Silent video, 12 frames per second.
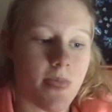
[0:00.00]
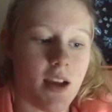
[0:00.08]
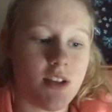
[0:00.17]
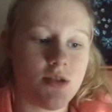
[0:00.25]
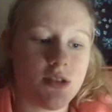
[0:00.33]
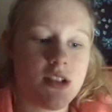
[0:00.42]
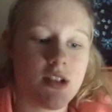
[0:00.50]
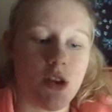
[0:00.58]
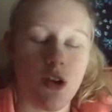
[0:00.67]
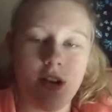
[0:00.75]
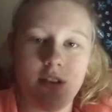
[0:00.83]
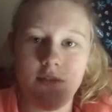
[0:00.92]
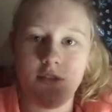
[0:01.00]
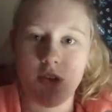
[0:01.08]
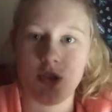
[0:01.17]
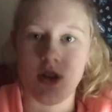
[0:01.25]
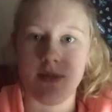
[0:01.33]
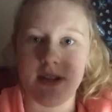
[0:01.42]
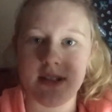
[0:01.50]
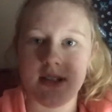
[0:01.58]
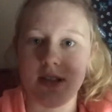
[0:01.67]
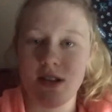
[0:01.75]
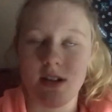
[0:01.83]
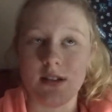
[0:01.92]
I took this a lot in the first trimester
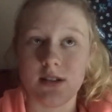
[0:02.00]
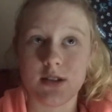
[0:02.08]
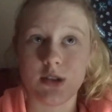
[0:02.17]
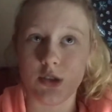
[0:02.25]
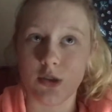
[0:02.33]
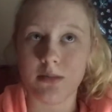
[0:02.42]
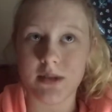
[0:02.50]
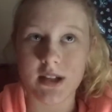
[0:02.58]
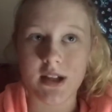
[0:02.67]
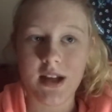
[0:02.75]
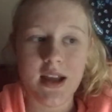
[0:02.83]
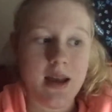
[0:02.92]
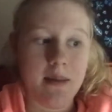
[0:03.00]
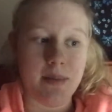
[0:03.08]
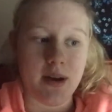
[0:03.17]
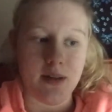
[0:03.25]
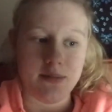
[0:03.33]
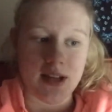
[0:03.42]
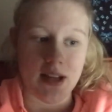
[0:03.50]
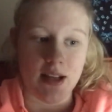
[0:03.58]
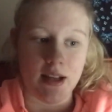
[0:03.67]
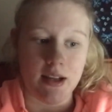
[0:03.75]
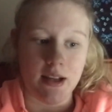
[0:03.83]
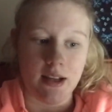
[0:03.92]
and then I just stopped. But I'm
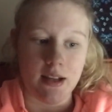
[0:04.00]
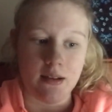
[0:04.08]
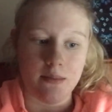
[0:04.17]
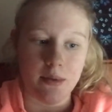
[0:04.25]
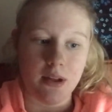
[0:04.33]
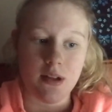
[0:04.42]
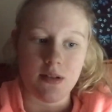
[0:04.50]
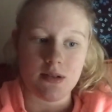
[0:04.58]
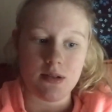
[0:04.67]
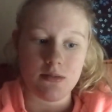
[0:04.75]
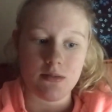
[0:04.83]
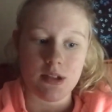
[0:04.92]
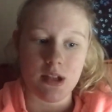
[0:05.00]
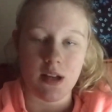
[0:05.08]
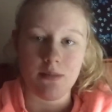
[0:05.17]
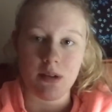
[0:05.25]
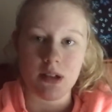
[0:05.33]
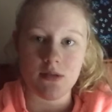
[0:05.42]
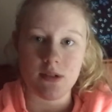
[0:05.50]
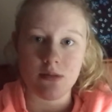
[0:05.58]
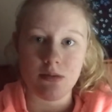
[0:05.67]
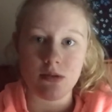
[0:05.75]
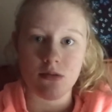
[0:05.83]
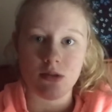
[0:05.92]
taking it again because I'm taking a bunch of other
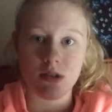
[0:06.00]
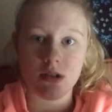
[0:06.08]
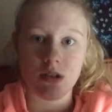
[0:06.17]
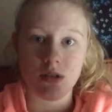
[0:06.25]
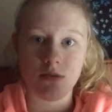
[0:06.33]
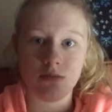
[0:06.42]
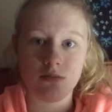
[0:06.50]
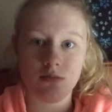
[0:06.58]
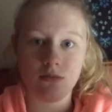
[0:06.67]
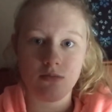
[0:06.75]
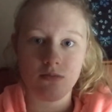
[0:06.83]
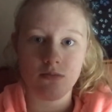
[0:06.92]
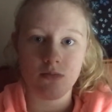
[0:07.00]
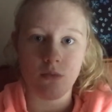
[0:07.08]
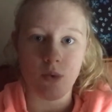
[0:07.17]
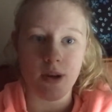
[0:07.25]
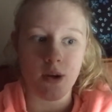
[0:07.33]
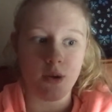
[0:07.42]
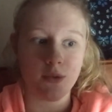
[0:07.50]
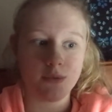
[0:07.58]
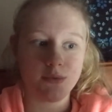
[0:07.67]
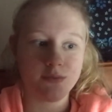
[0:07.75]
pills, so why not?